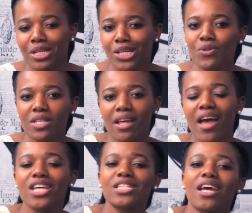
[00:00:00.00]
media using the
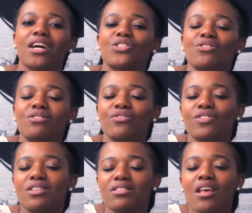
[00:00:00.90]
hashtag
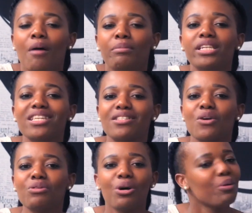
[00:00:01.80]
#assertiveness. Please
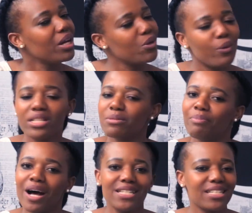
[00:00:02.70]
don't go anywhere. It's
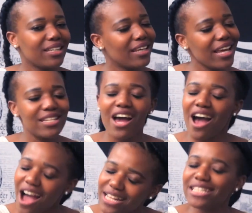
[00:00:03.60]
about to get
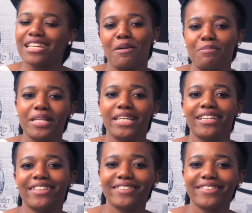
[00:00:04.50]
hot up in here.